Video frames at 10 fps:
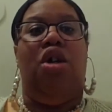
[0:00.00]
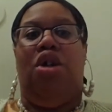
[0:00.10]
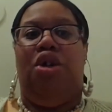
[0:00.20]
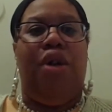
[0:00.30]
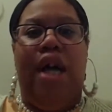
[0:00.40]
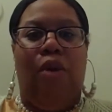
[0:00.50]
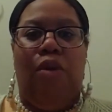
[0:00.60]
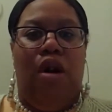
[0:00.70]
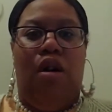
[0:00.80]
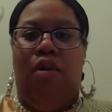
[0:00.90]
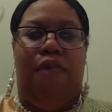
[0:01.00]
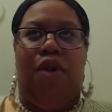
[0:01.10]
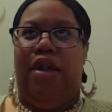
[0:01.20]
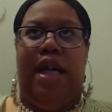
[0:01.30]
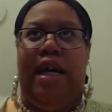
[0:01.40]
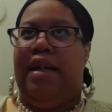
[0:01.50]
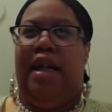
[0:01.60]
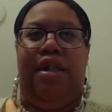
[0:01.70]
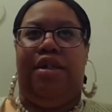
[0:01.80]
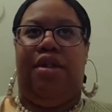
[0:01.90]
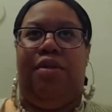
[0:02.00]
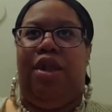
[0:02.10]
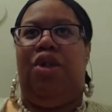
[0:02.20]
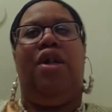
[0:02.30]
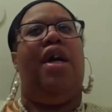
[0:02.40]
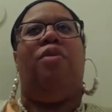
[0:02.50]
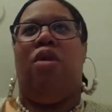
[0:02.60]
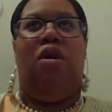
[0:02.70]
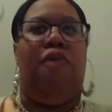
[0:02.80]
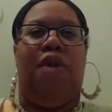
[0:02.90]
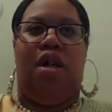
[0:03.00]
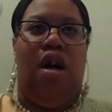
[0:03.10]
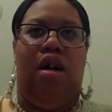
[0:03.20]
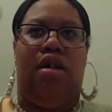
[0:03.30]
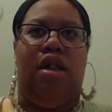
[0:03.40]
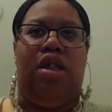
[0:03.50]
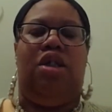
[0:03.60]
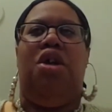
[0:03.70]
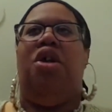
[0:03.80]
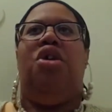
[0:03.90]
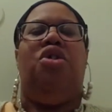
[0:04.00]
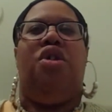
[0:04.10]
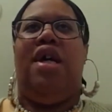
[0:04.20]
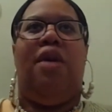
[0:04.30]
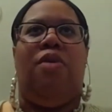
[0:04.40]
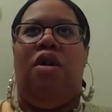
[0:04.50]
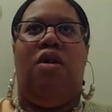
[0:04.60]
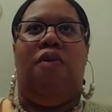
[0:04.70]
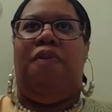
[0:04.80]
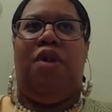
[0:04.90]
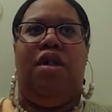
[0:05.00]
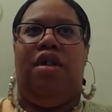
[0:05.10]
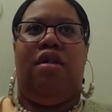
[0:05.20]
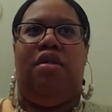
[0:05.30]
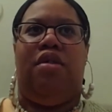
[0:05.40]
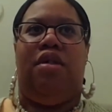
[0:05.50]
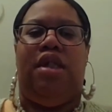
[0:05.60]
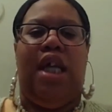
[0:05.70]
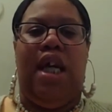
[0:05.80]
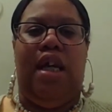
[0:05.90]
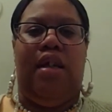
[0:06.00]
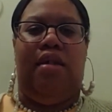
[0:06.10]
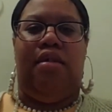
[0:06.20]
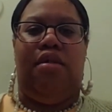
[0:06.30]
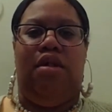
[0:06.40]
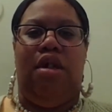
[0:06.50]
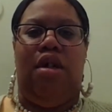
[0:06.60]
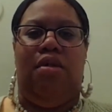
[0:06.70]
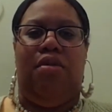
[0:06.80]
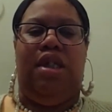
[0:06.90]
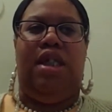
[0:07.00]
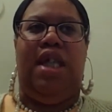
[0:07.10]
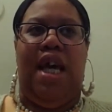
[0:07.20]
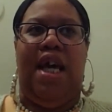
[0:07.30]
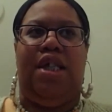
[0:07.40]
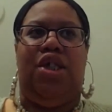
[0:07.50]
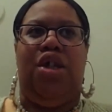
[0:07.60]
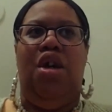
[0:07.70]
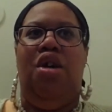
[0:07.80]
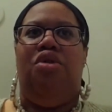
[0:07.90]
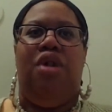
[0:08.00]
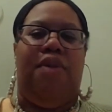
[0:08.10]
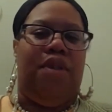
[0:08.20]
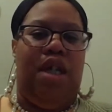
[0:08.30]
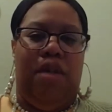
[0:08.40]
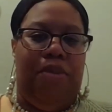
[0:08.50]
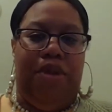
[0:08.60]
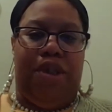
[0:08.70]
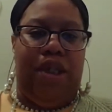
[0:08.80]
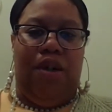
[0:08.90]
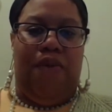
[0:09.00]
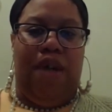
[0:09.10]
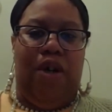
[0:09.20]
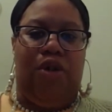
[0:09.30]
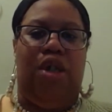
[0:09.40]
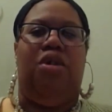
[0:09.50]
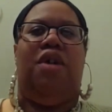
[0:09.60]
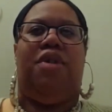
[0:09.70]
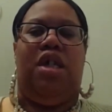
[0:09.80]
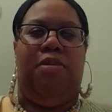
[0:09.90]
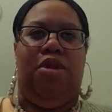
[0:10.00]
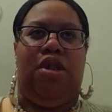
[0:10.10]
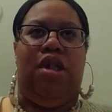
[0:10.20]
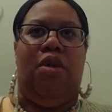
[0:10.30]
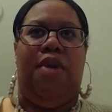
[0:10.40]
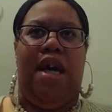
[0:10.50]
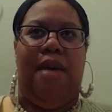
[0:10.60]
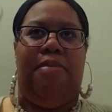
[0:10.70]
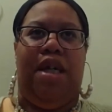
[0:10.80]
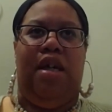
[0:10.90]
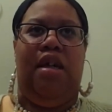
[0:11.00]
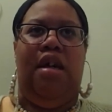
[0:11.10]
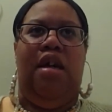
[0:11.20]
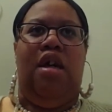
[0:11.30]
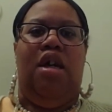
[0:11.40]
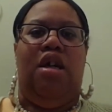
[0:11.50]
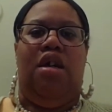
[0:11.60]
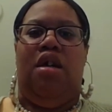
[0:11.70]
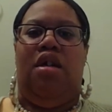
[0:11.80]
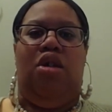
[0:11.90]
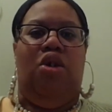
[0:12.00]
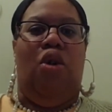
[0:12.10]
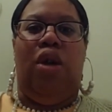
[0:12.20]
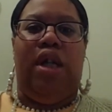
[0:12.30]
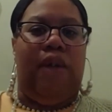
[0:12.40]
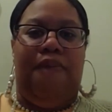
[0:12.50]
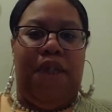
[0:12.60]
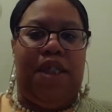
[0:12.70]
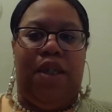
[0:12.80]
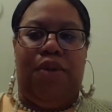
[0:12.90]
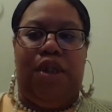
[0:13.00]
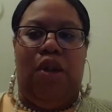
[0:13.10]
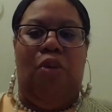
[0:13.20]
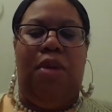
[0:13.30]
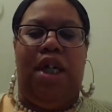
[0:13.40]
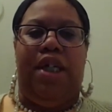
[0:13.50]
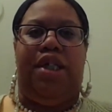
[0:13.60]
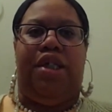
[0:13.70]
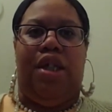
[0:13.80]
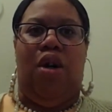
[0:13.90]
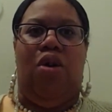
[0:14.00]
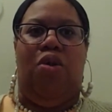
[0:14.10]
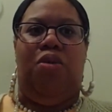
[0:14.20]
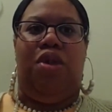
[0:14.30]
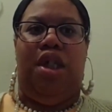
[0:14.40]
"You're not wrong for not answering. You're not wrong for calling. You're not wrong for staying, detached. You have to keep yourself healthy. You have to keep yourself happy. You only can fix so much. So